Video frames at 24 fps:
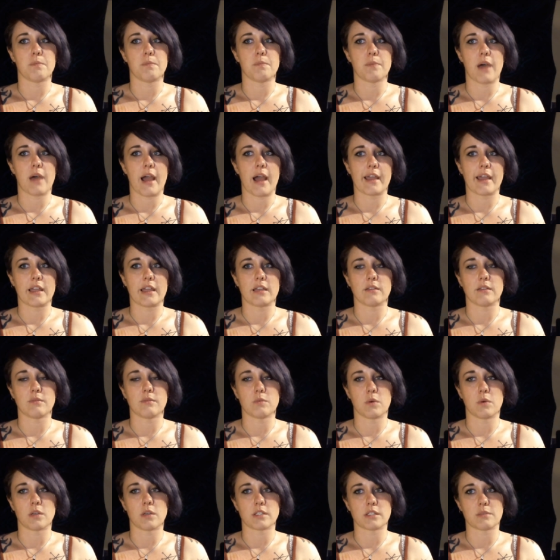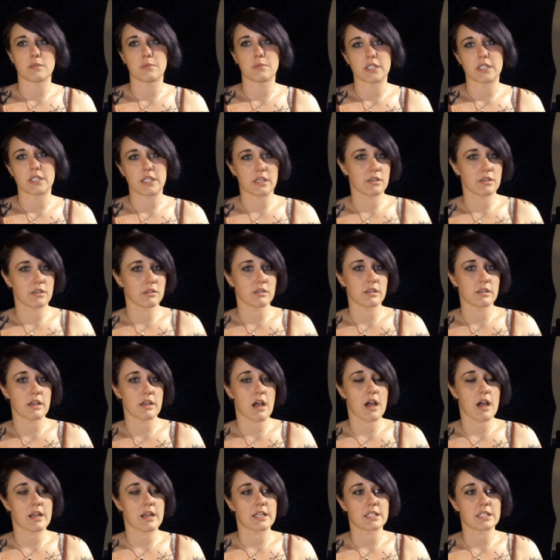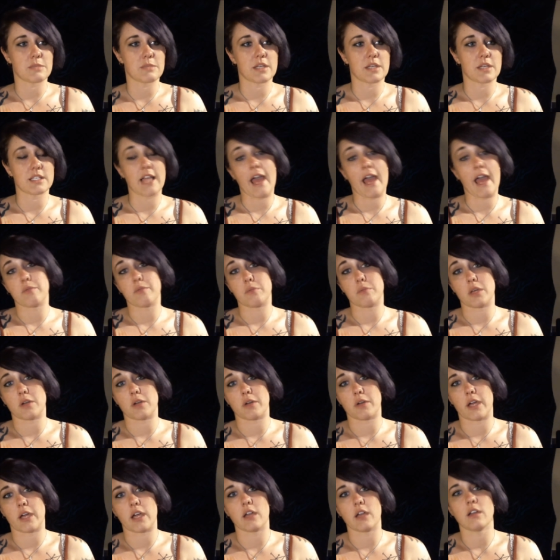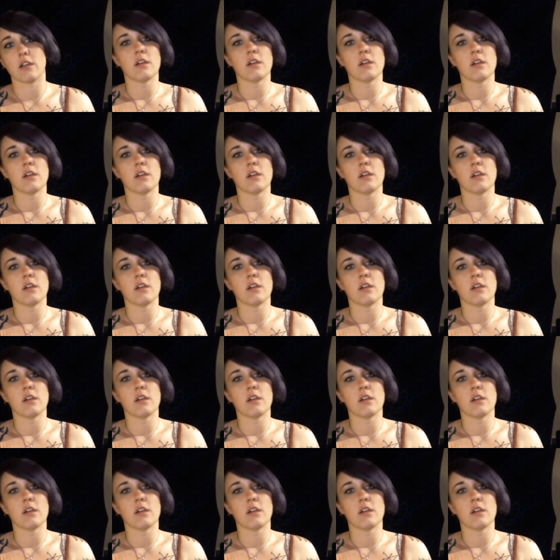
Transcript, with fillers: I wasn't particularly honest because I haven't been okay.